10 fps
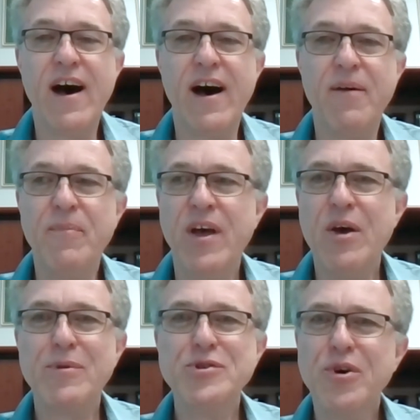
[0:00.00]

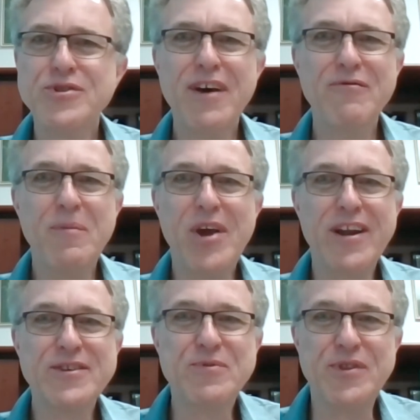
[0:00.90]
But you also have to be
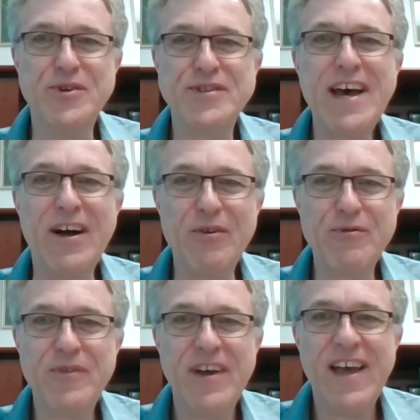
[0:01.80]
honest with
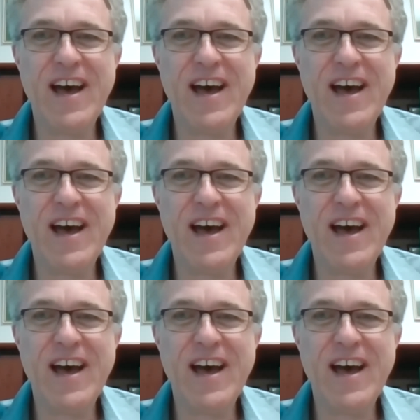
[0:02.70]
yourself.